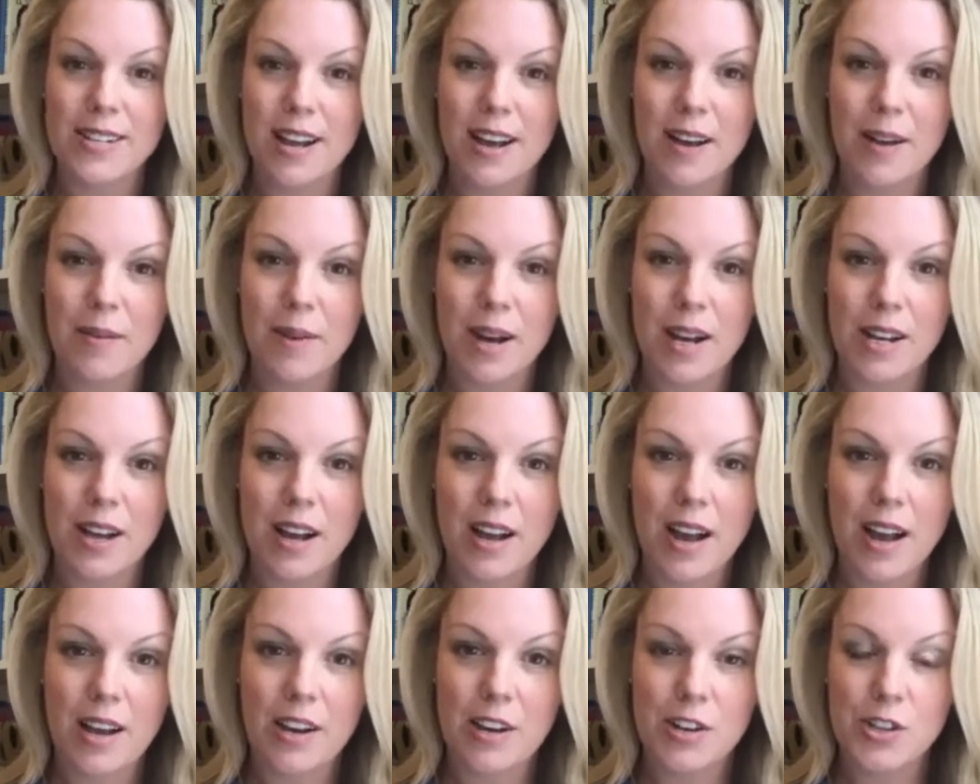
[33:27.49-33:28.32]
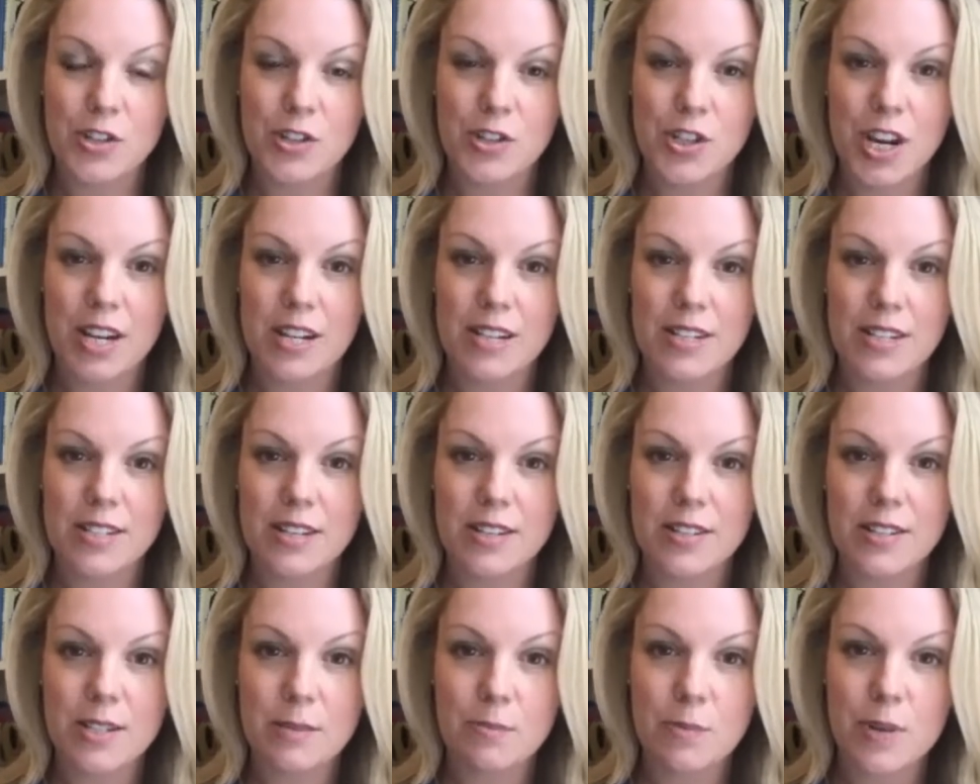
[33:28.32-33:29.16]
I had a chance
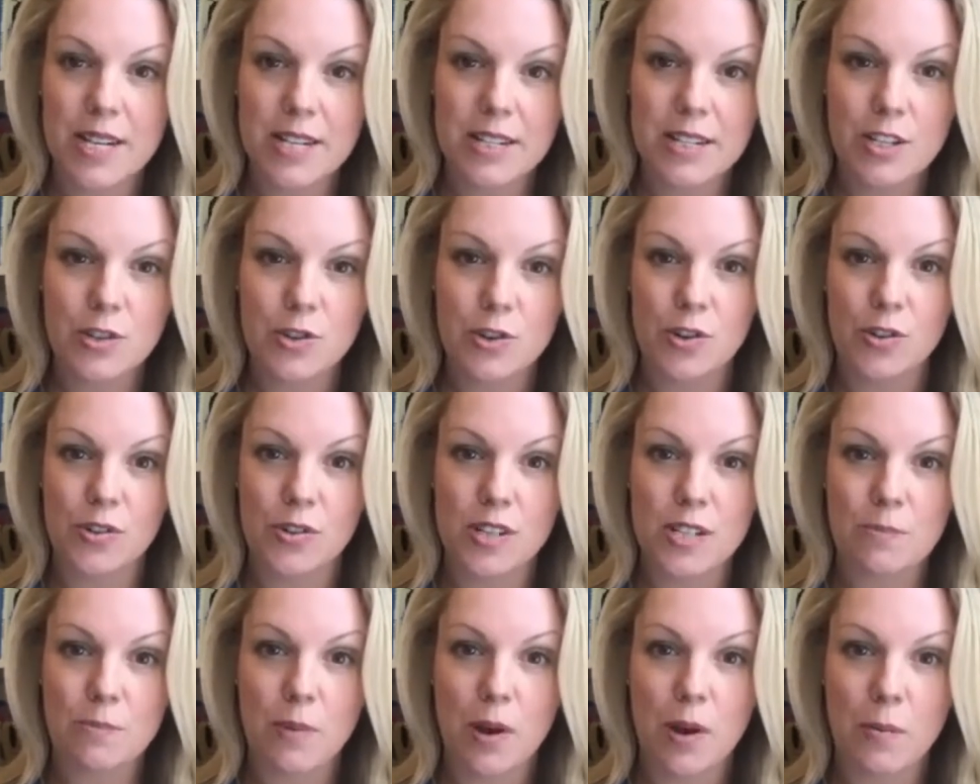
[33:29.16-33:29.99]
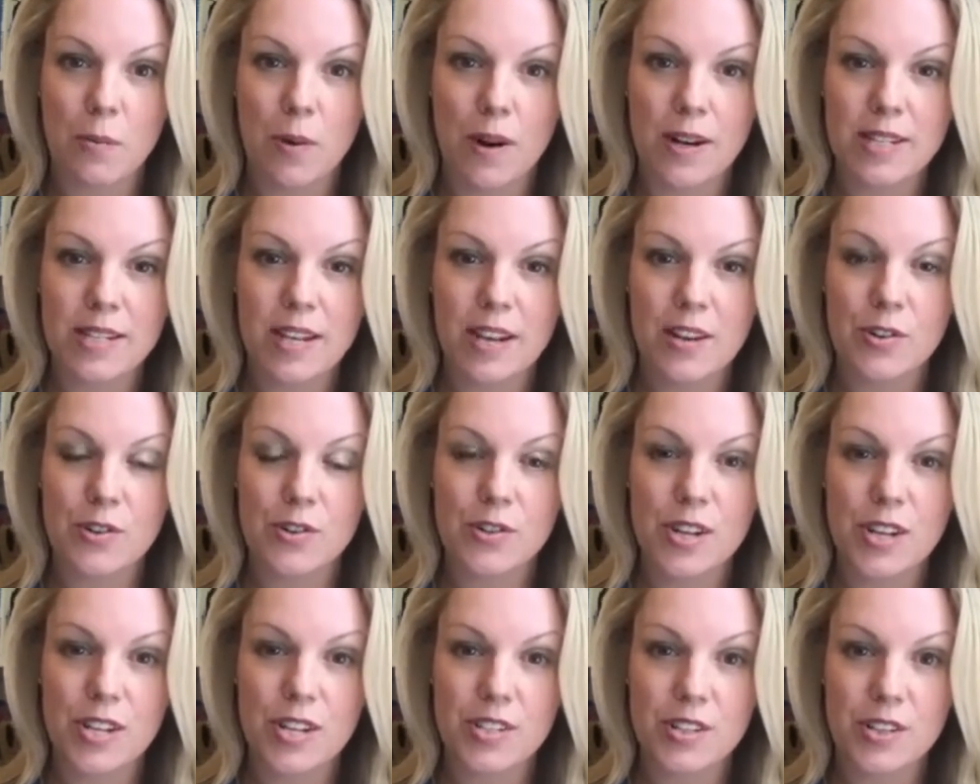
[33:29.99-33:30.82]
to speak to journalist Bob Rice-Anders
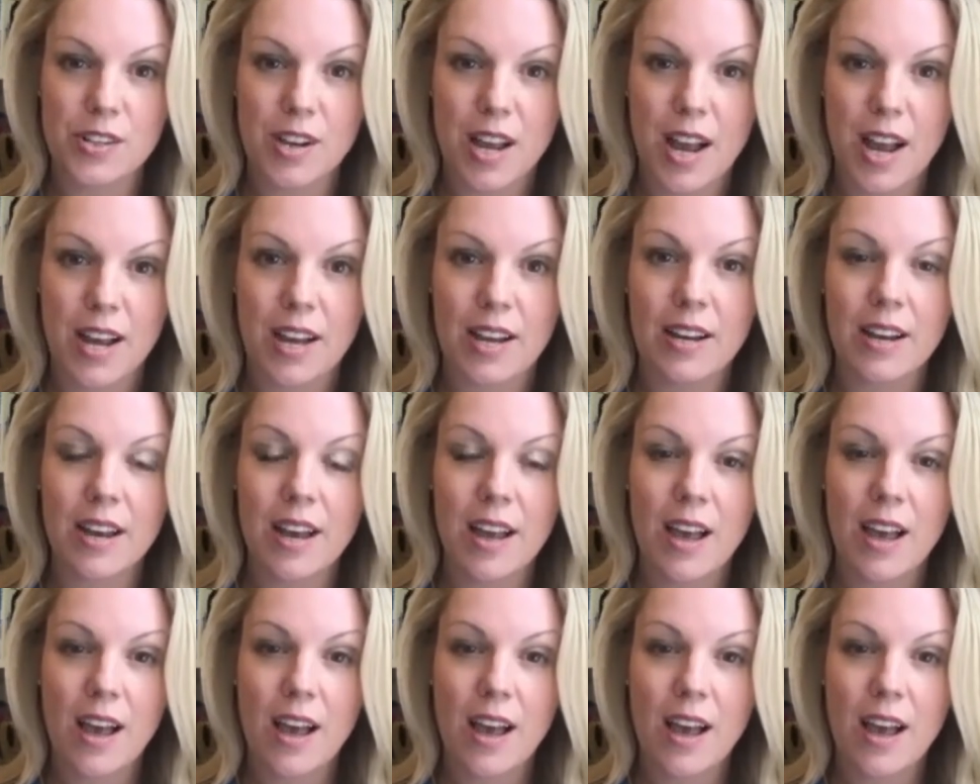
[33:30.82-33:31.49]
yesterday